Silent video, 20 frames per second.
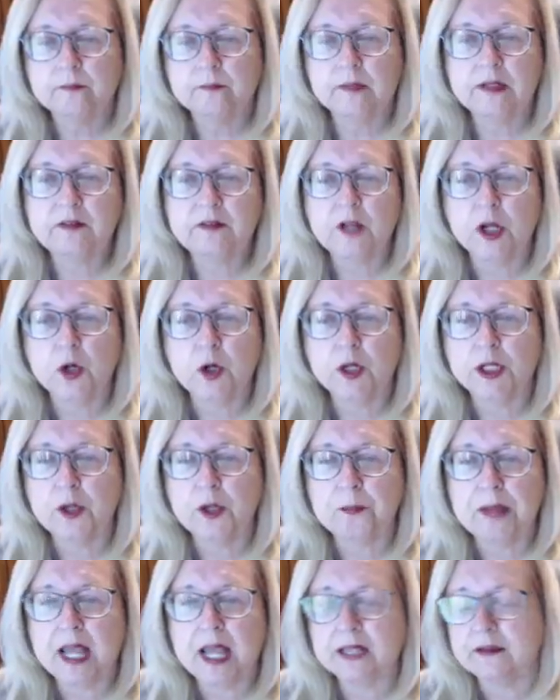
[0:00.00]
He's not going to go
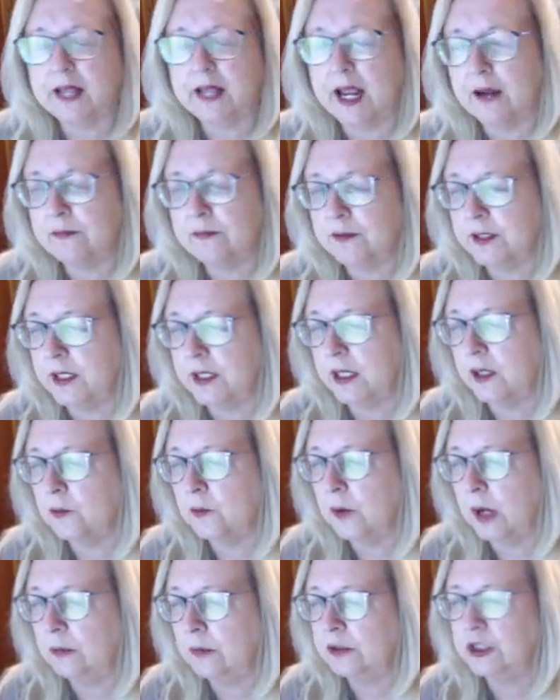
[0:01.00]
back to Africa.
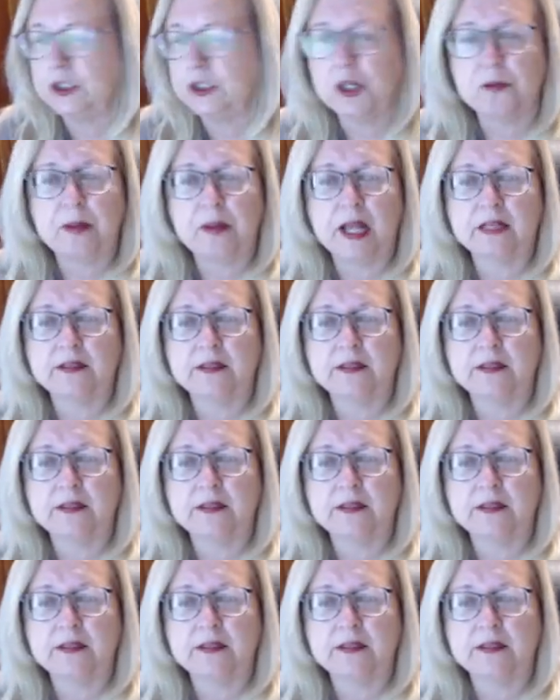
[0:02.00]
Why would you go back